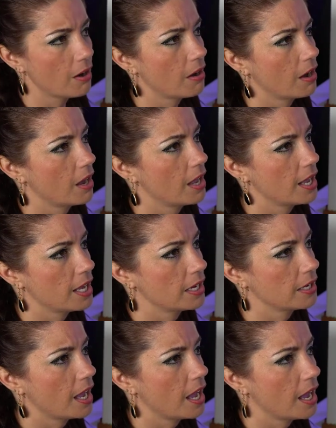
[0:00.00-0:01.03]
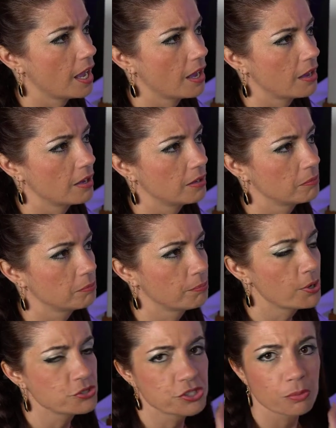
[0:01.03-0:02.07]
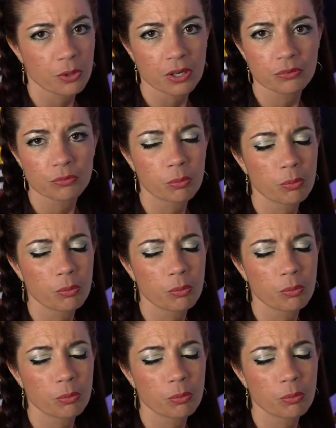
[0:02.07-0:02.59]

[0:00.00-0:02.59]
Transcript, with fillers: on uh, poster board,